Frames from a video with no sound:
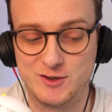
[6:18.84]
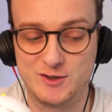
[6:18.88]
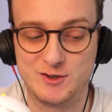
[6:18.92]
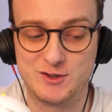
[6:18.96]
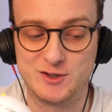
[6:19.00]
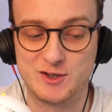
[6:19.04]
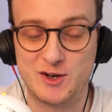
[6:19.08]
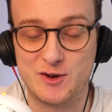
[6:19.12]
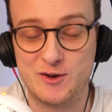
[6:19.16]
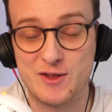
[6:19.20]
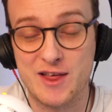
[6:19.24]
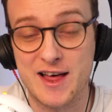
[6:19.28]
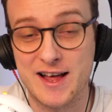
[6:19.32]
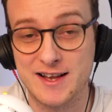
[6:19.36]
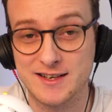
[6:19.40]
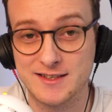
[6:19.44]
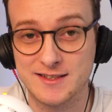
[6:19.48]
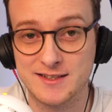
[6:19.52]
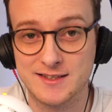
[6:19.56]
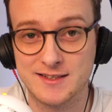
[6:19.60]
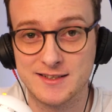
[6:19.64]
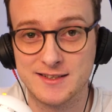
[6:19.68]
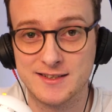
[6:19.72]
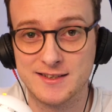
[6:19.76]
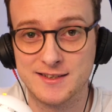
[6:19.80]
So
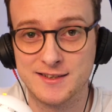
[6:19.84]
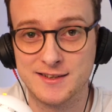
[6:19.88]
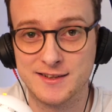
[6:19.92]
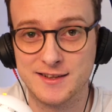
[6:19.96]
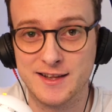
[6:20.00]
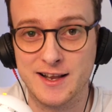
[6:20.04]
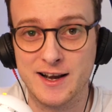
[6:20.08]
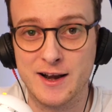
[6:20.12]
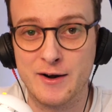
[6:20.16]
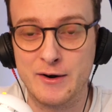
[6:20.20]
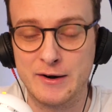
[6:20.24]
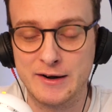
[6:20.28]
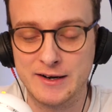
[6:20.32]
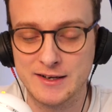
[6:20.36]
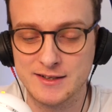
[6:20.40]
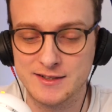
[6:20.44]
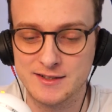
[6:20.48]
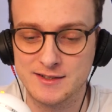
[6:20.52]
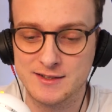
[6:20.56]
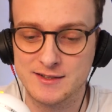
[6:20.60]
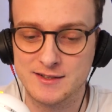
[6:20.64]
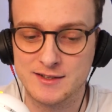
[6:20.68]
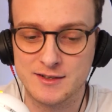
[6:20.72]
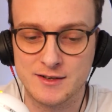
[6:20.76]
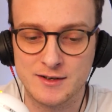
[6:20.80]
that's the
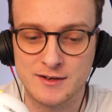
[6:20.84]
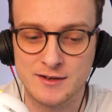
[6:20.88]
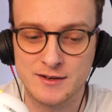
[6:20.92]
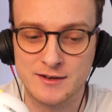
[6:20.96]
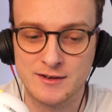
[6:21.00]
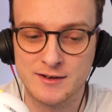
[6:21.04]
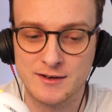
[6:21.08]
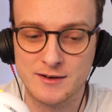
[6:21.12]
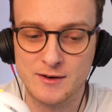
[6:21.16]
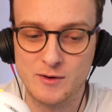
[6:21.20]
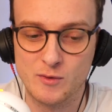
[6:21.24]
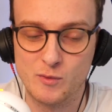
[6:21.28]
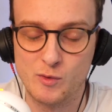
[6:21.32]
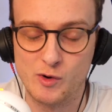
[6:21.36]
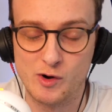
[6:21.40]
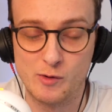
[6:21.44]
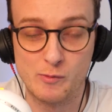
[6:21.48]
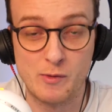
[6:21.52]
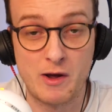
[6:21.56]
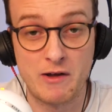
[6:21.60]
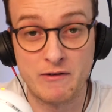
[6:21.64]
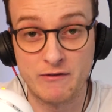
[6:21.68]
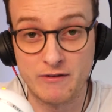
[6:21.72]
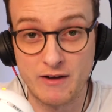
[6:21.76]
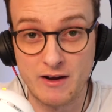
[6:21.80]
lyrics to one
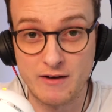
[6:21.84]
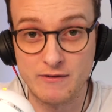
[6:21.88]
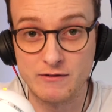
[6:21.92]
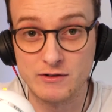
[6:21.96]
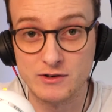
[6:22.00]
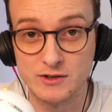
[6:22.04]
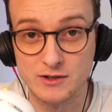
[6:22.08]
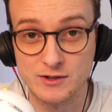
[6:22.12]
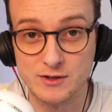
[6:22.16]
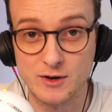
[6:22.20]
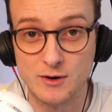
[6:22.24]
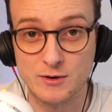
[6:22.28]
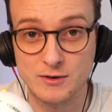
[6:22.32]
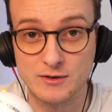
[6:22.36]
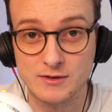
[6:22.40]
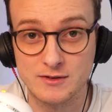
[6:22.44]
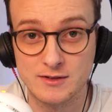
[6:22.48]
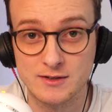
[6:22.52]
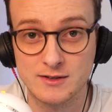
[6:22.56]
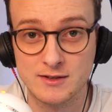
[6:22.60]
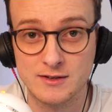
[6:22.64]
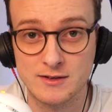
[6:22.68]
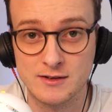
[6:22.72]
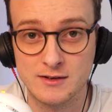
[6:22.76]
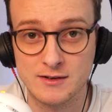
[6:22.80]
of my favourite
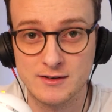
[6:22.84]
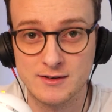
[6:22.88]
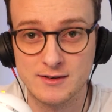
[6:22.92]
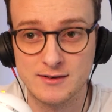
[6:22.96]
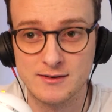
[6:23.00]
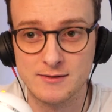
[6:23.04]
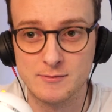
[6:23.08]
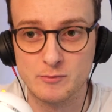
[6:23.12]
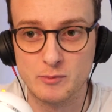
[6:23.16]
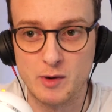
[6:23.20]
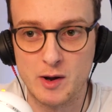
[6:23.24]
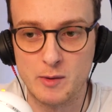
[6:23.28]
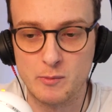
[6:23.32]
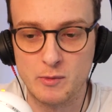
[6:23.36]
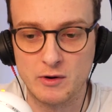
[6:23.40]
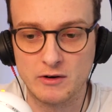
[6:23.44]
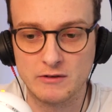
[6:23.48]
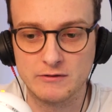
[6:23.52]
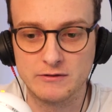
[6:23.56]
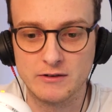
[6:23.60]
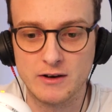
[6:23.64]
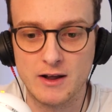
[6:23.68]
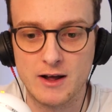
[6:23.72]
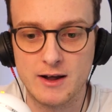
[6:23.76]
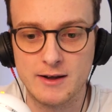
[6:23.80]
songs by
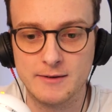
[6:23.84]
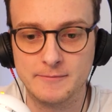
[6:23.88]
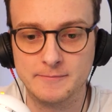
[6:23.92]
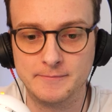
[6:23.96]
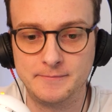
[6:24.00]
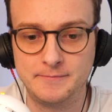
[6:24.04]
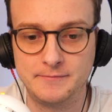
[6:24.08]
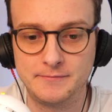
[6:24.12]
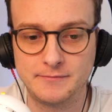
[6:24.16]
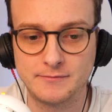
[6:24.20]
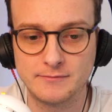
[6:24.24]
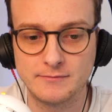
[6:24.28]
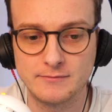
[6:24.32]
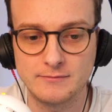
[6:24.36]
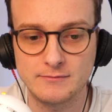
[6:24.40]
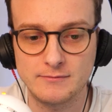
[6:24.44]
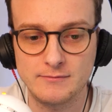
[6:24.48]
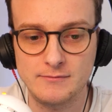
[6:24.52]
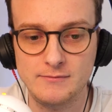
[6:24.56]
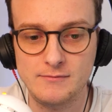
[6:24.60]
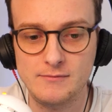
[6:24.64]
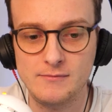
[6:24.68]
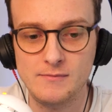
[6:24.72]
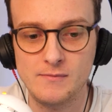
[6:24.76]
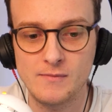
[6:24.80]
McFly.
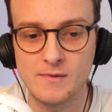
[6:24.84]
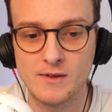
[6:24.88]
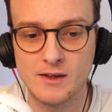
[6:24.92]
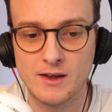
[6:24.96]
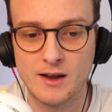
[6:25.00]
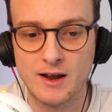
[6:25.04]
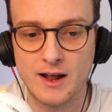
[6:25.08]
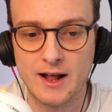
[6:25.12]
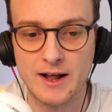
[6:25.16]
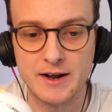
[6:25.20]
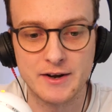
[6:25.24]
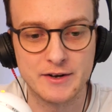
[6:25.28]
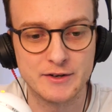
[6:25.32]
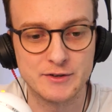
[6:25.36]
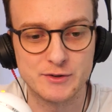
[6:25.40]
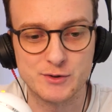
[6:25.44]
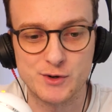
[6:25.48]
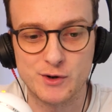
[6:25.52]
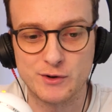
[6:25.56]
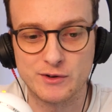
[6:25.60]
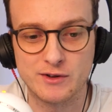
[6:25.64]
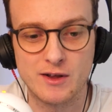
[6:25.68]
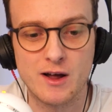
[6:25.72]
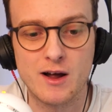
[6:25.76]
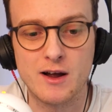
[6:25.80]
And a
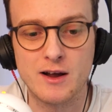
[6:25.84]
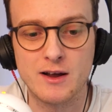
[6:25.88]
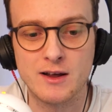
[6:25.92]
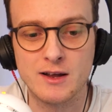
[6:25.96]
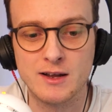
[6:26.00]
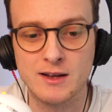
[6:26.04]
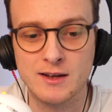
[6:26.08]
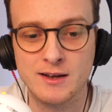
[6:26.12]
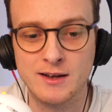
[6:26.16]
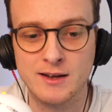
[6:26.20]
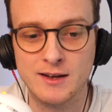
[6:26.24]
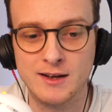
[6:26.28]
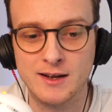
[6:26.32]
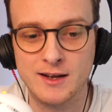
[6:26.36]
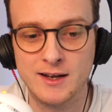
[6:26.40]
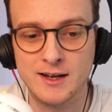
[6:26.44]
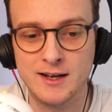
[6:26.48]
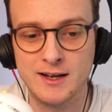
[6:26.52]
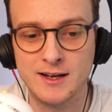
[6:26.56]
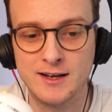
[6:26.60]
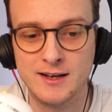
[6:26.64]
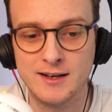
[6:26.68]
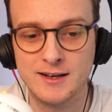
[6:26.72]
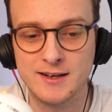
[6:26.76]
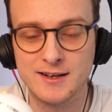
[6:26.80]
song that I,
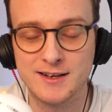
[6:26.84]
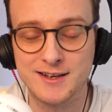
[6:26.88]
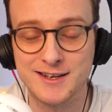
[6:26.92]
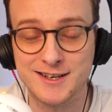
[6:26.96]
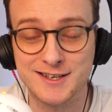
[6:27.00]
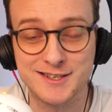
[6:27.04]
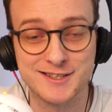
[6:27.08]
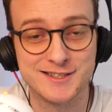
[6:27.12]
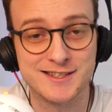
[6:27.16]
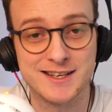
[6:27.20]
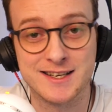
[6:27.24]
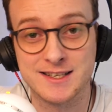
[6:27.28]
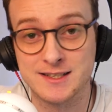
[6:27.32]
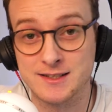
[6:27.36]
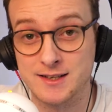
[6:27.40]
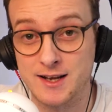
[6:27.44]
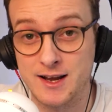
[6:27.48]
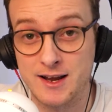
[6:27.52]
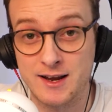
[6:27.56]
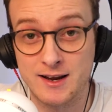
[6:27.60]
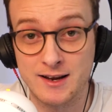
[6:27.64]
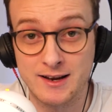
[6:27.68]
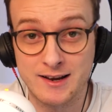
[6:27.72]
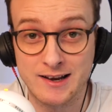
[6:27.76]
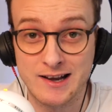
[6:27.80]
as I
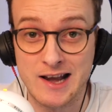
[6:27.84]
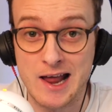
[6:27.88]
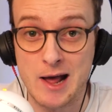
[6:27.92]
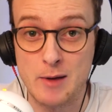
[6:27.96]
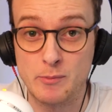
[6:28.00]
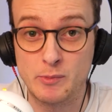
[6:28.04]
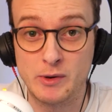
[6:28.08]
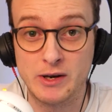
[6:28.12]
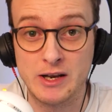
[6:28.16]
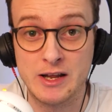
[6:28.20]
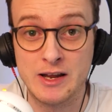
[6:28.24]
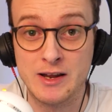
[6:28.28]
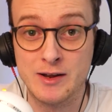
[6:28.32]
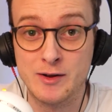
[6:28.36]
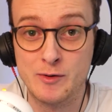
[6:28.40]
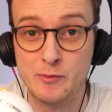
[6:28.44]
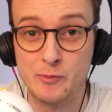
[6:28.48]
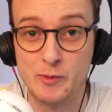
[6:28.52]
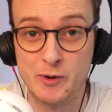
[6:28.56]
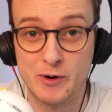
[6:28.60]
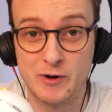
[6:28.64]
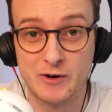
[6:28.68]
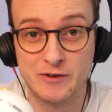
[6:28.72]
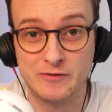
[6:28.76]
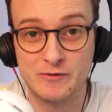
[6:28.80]
say, can happily
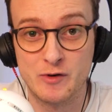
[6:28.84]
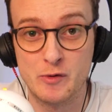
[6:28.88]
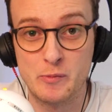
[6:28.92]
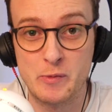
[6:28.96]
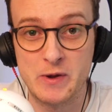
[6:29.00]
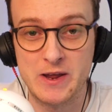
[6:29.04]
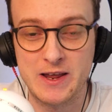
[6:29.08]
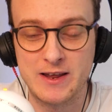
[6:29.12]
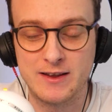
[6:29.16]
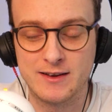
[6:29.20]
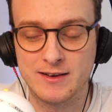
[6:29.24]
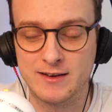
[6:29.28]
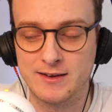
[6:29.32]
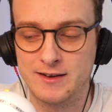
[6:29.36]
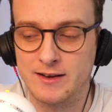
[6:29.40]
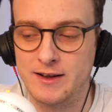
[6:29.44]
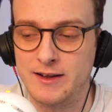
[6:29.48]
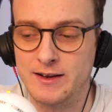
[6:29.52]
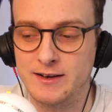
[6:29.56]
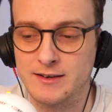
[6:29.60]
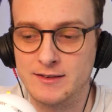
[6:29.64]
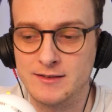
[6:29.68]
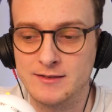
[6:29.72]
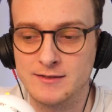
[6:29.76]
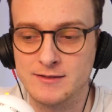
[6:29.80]
put on repeat
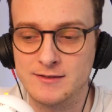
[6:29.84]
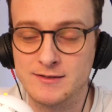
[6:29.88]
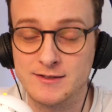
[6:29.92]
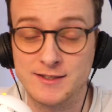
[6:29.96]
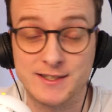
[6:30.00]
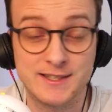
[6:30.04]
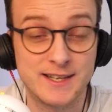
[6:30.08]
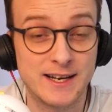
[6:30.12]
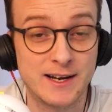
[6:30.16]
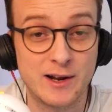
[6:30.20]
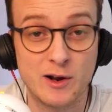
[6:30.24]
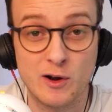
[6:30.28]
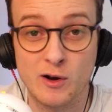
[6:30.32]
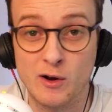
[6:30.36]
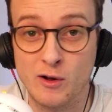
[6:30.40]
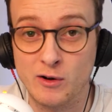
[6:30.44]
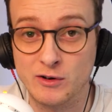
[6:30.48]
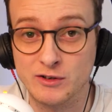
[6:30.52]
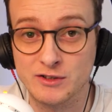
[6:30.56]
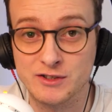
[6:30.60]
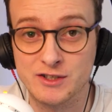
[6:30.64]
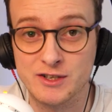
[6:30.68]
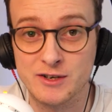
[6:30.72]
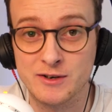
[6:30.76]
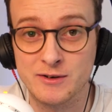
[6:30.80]
and sing
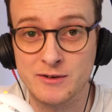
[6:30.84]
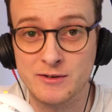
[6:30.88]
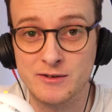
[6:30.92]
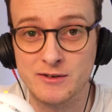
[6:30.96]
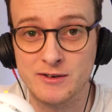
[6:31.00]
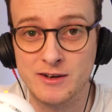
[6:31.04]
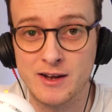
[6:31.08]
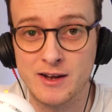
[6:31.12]
along to